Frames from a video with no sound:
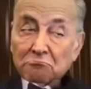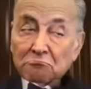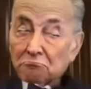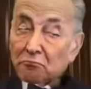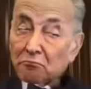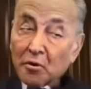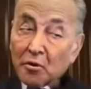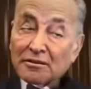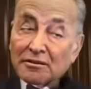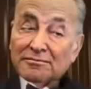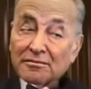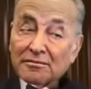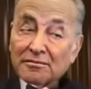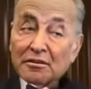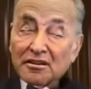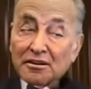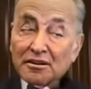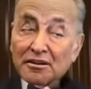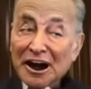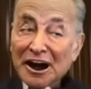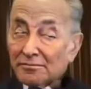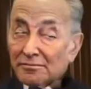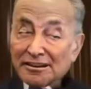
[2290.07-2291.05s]
Well, first
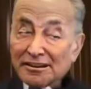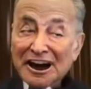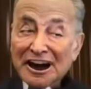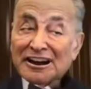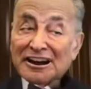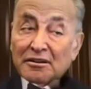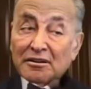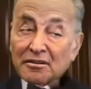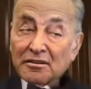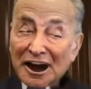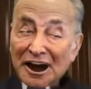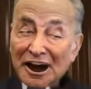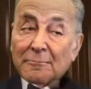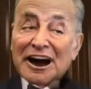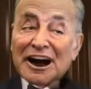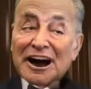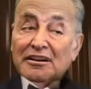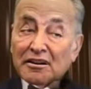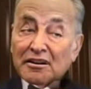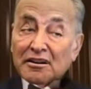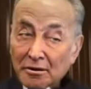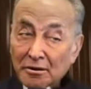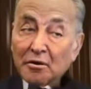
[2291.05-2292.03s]
off, I'd like to thank my
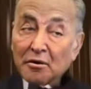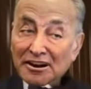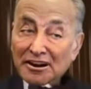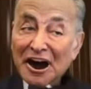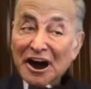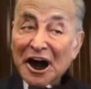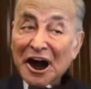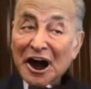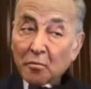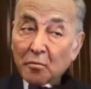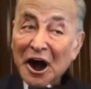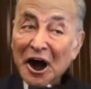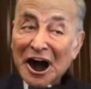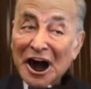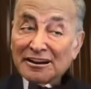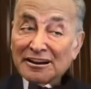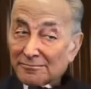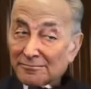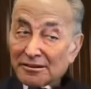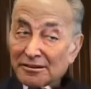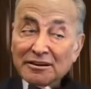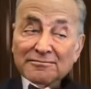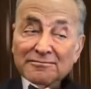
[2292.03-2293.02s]
smoking hot wife
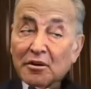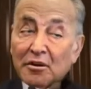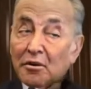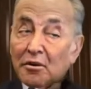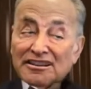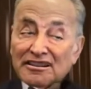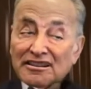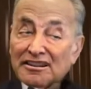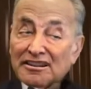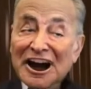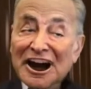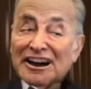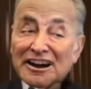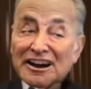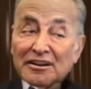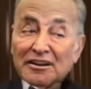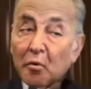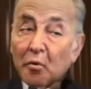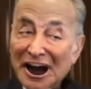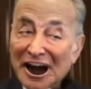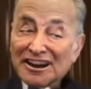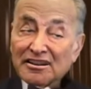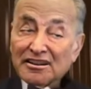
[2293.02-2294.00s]
for inciting
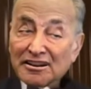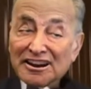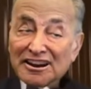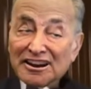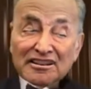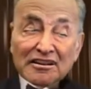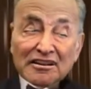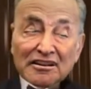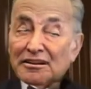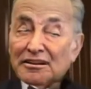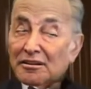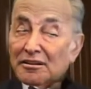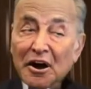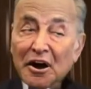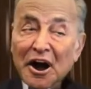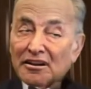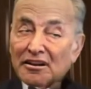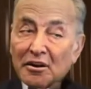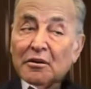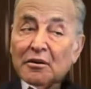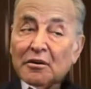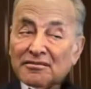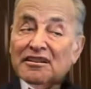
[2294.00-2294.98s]
actions
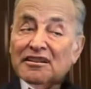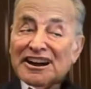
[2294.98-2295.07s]
all over the